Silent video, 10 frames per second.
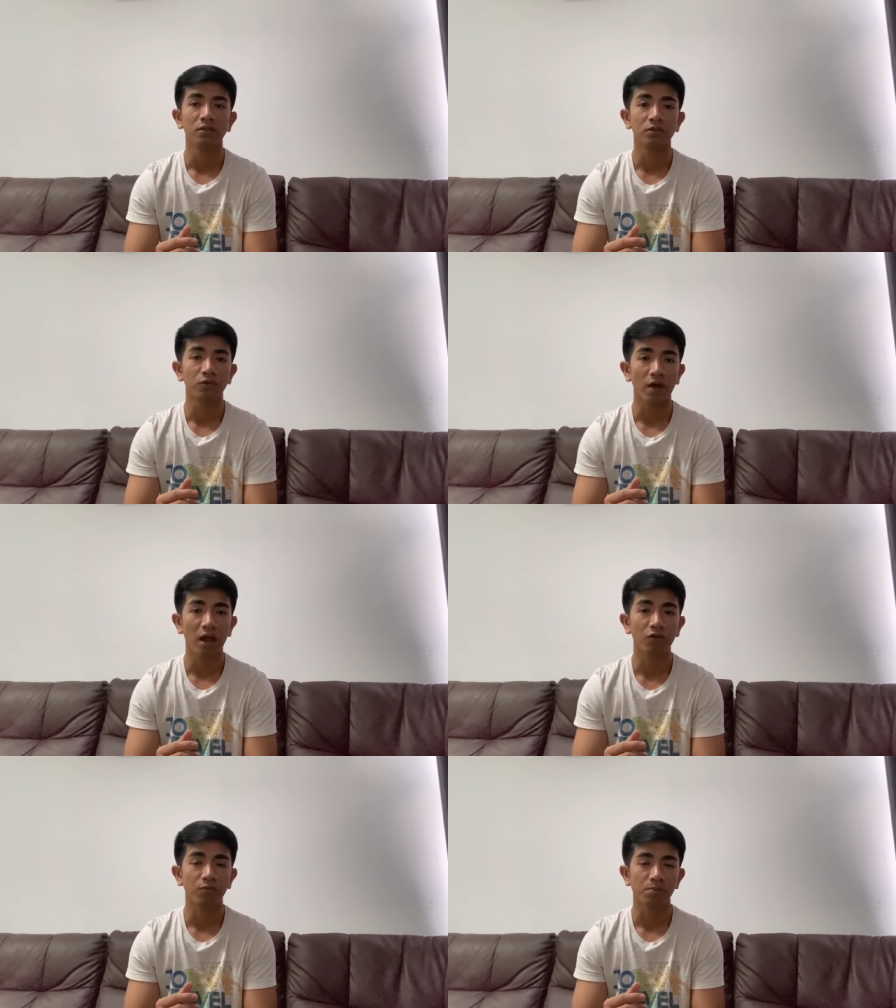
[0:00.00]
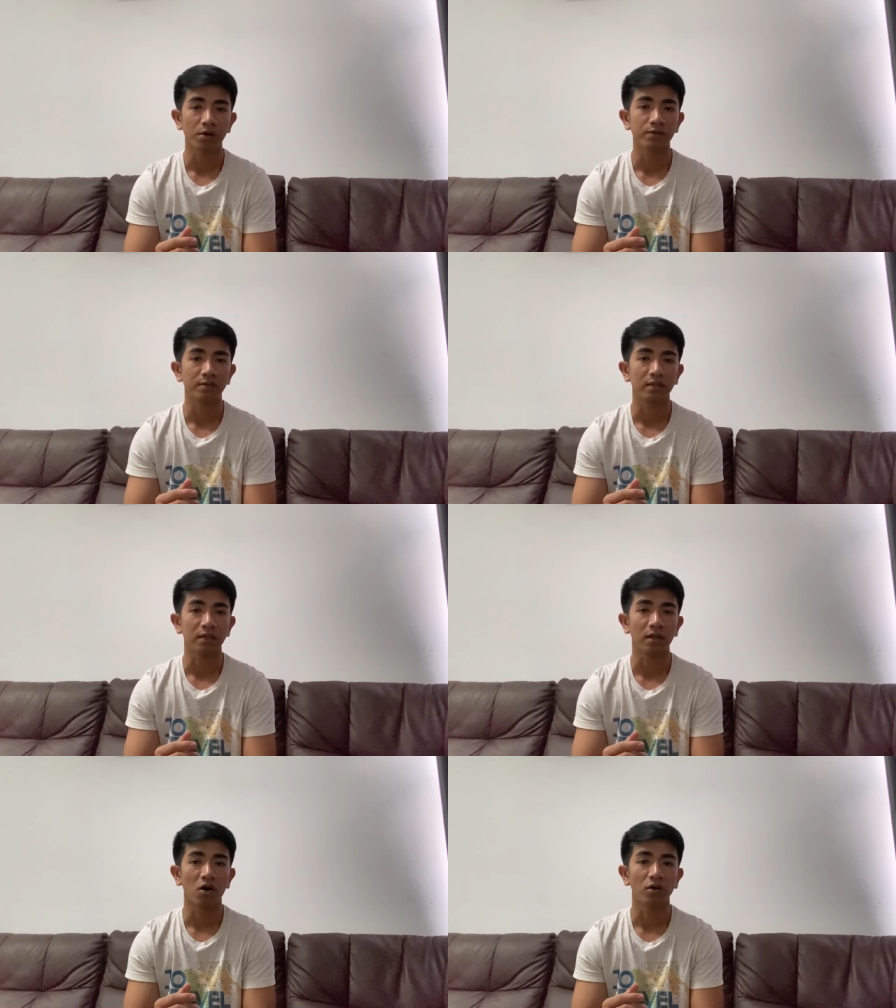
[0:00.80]
to have
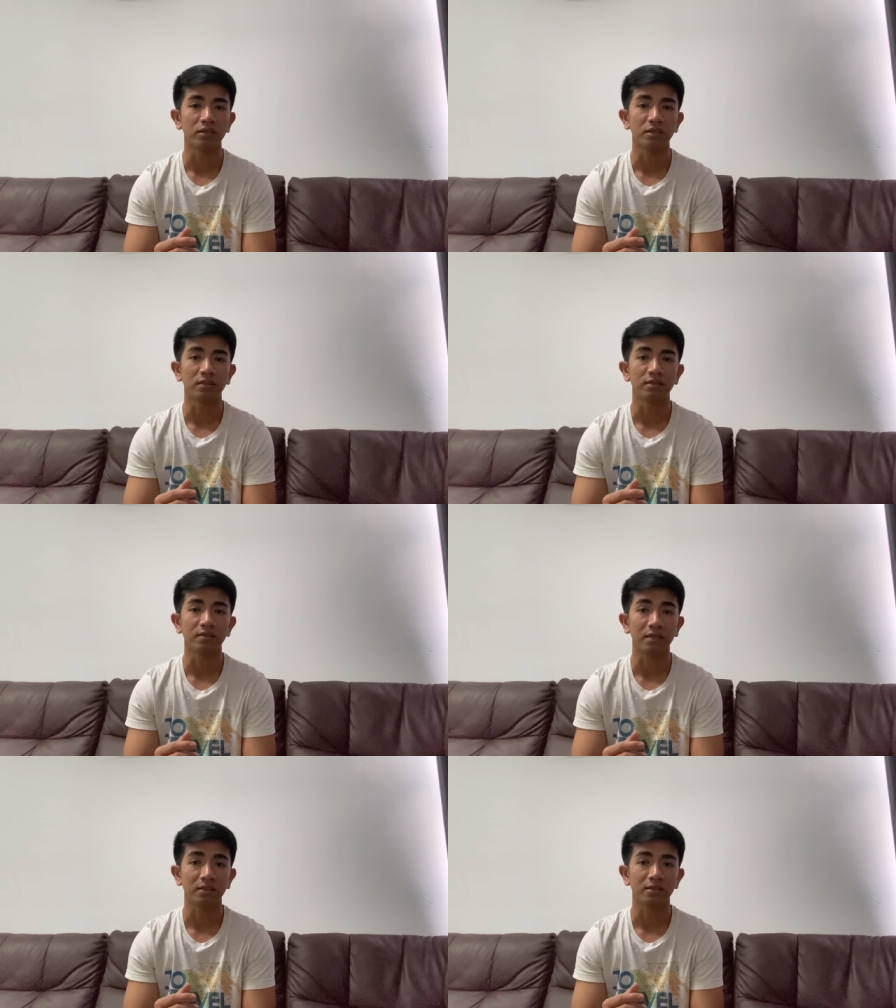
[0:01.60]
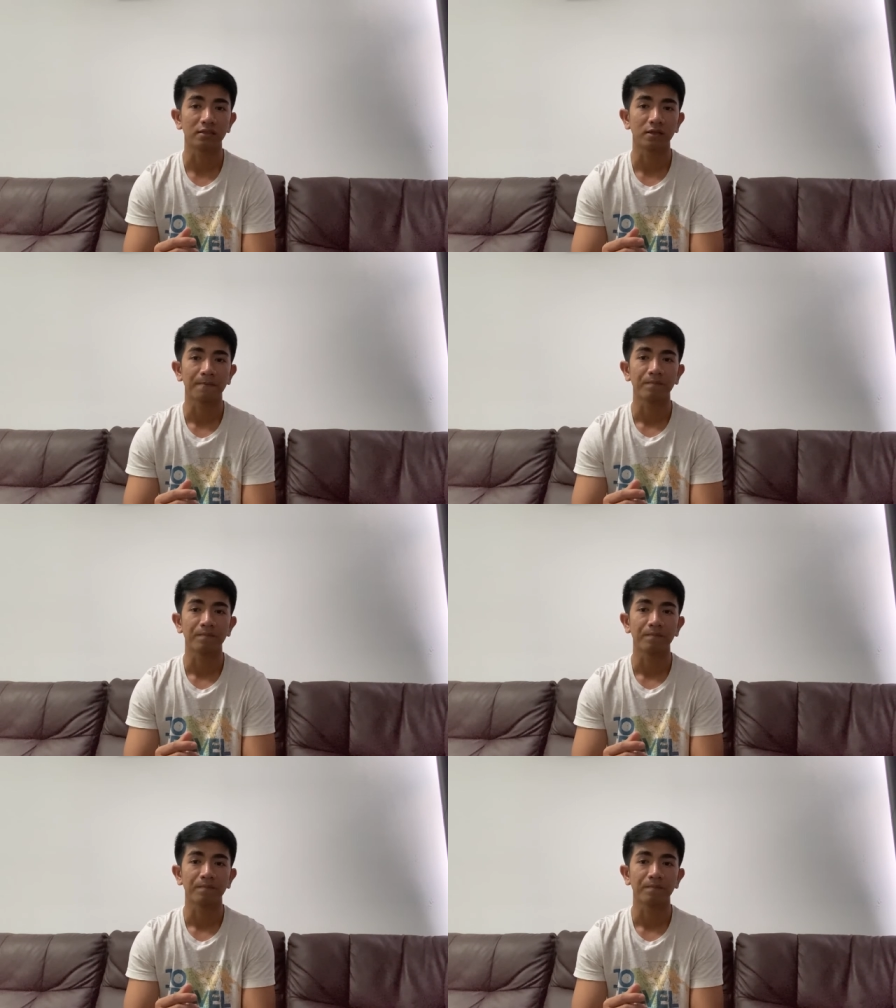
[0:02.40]
mercy on the deceased.